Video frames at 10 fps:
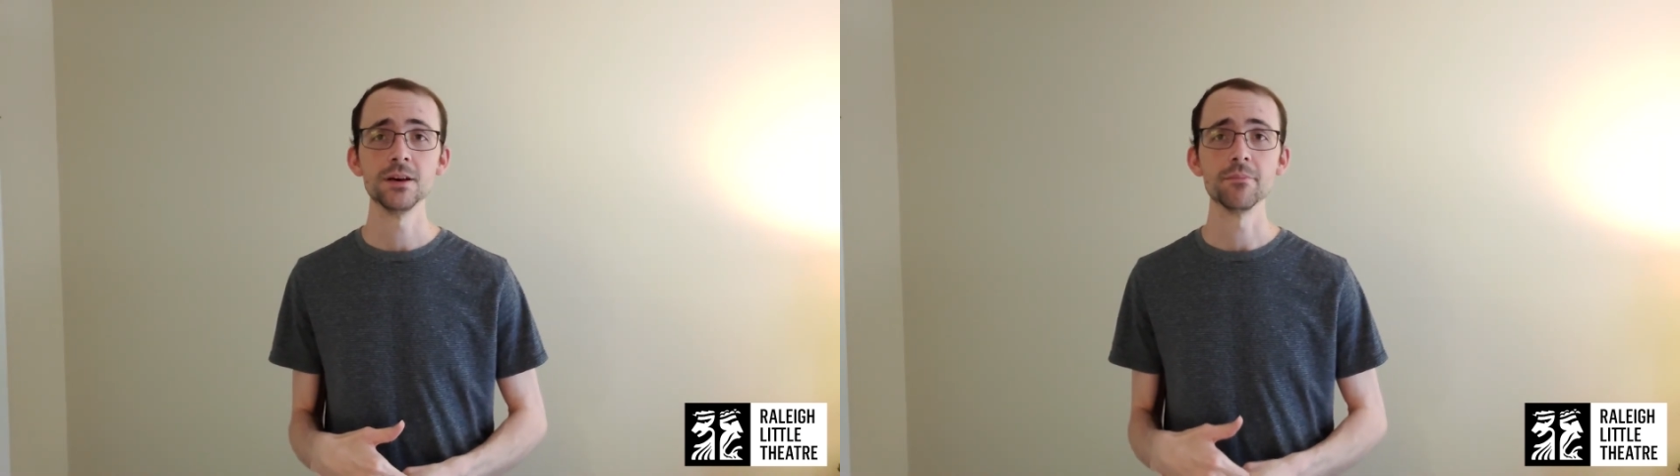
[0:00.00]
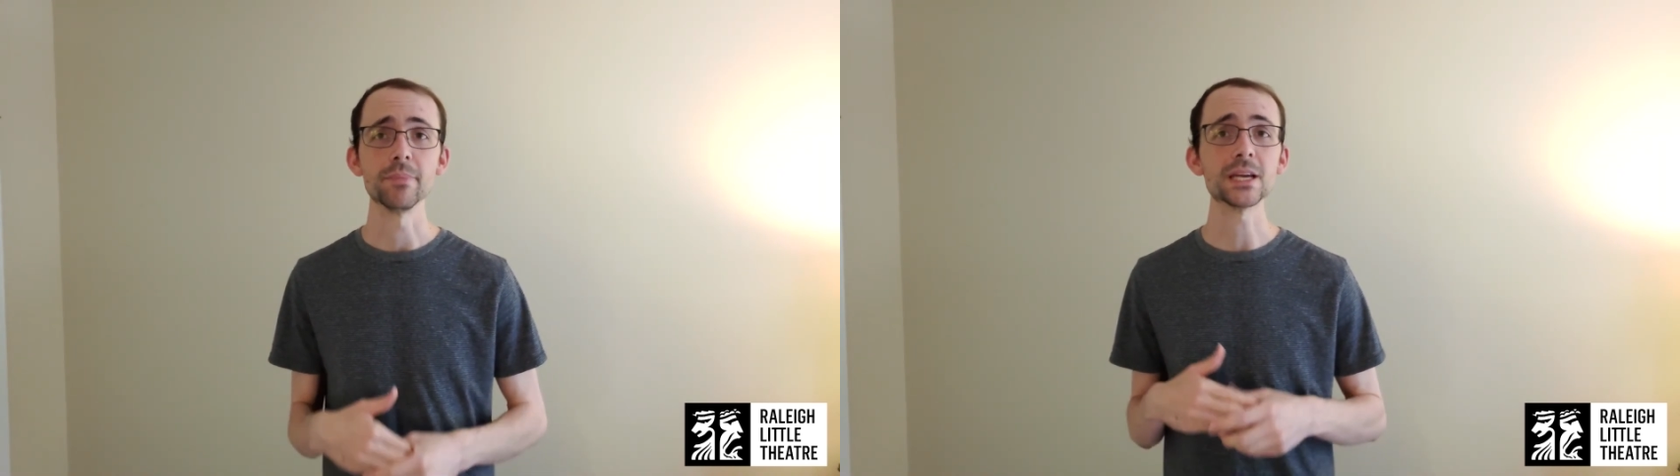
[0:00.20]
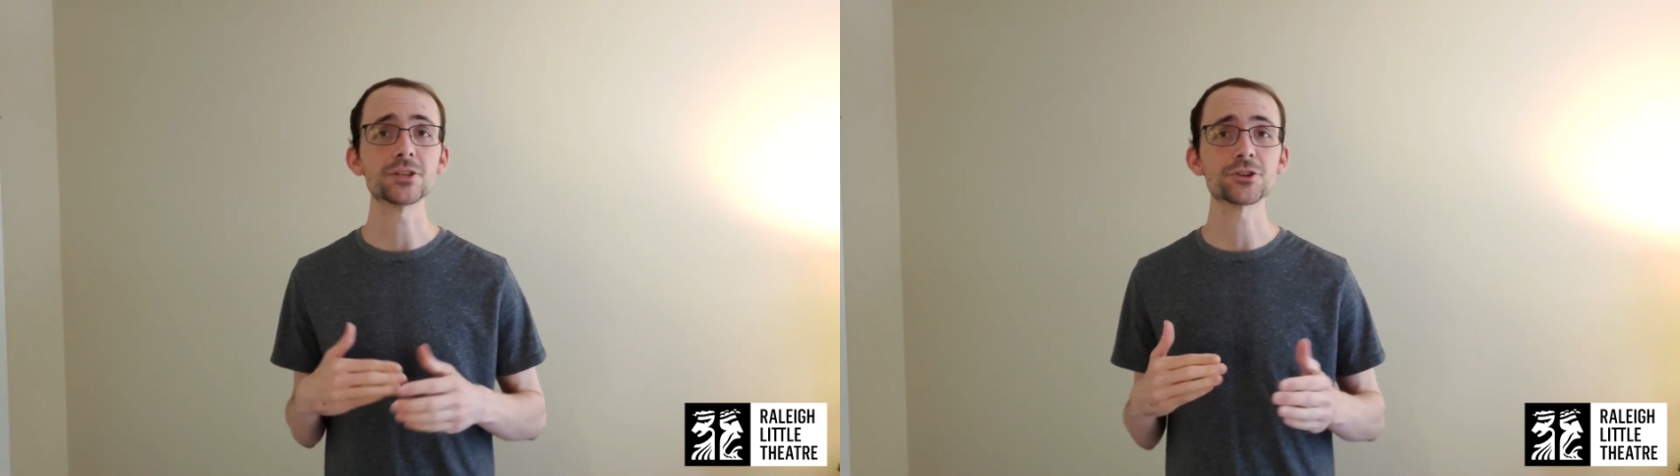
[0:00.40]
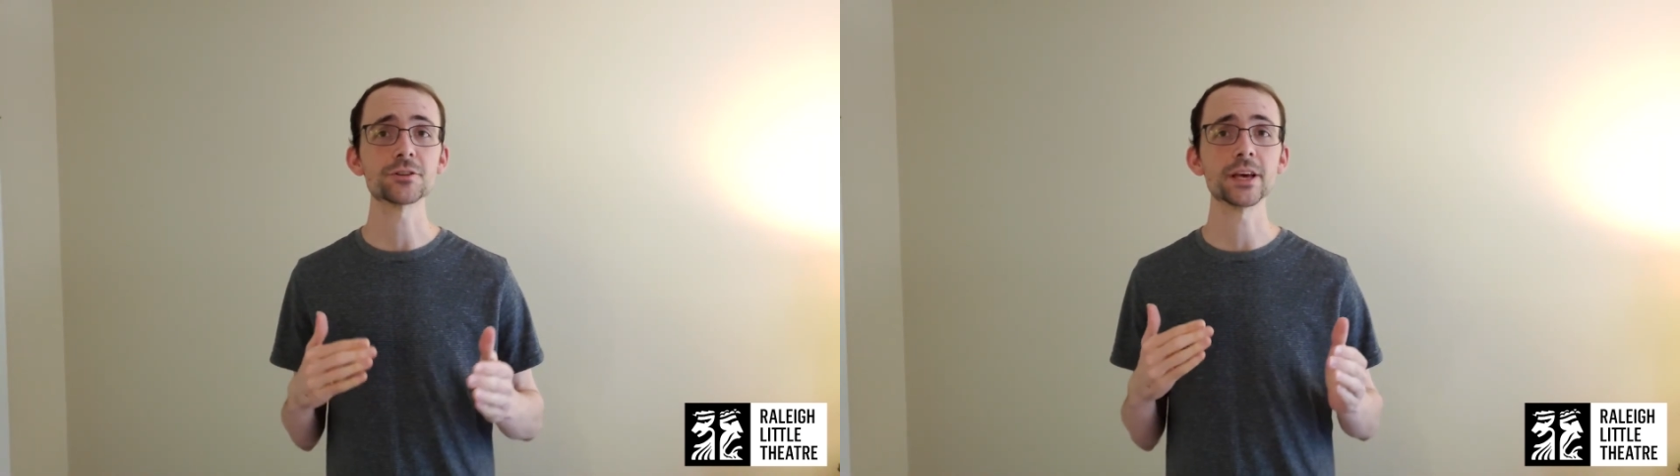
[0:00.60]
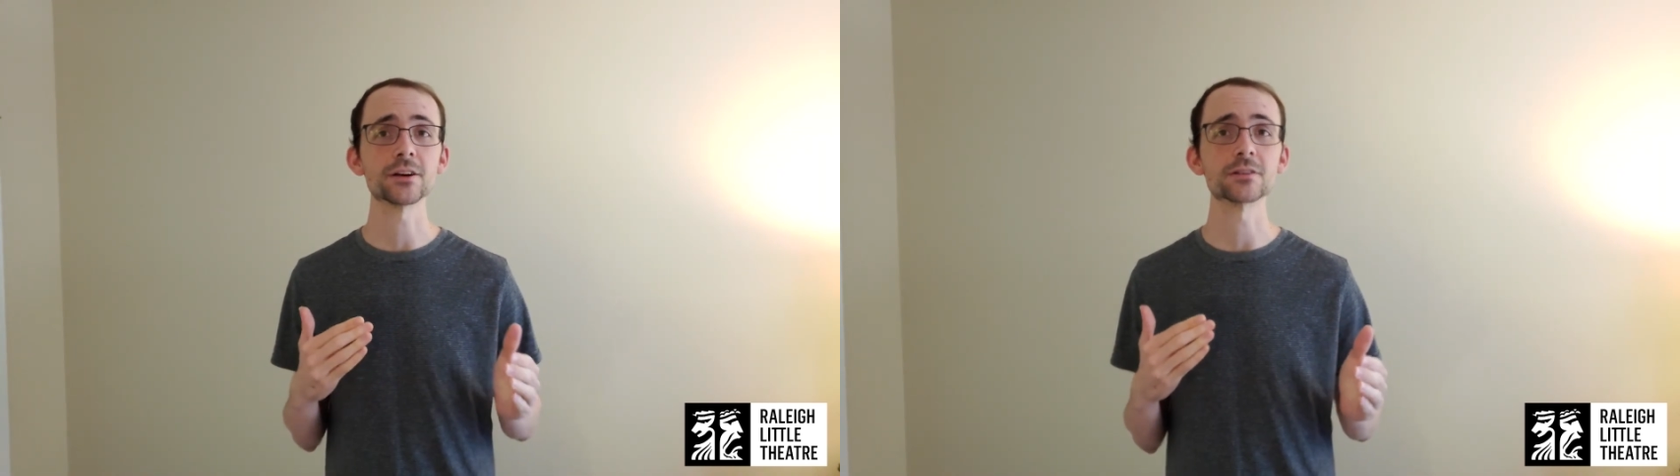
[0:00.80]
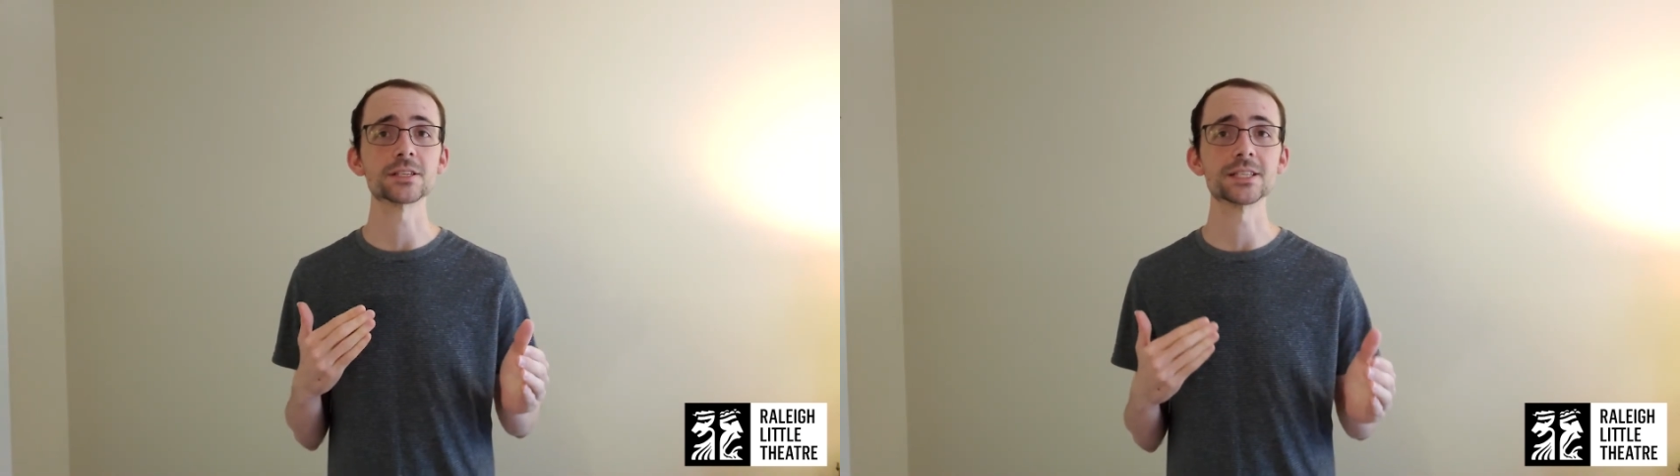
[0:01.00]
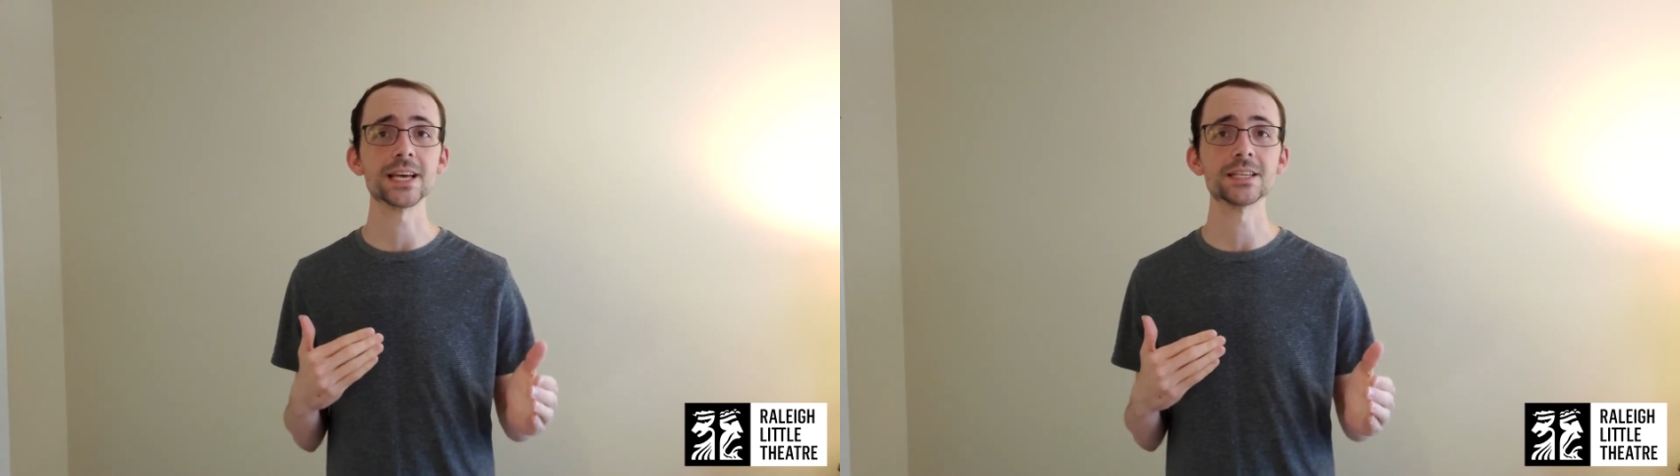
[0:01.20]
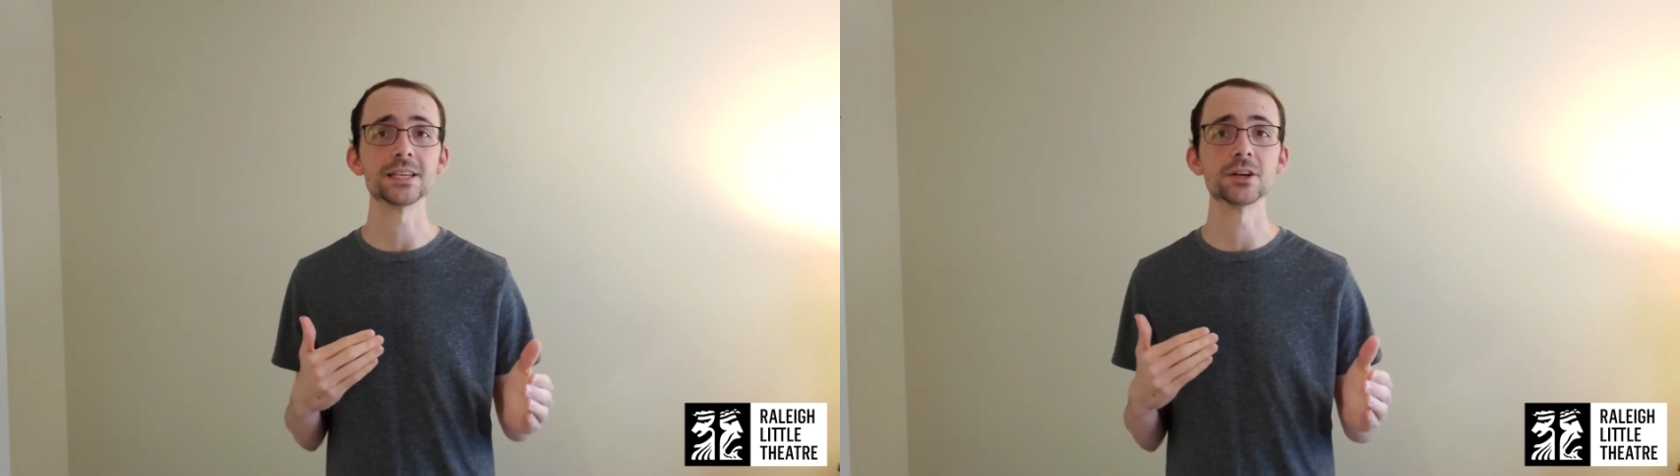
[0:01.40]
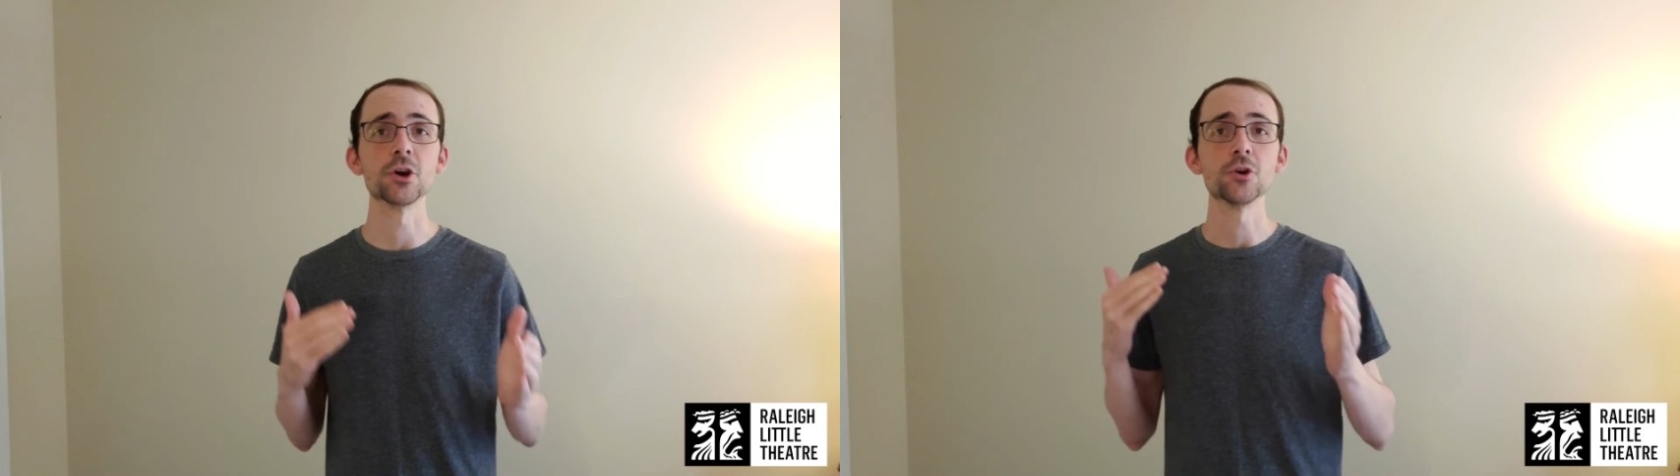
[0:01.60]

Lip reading: make sure they aren't standing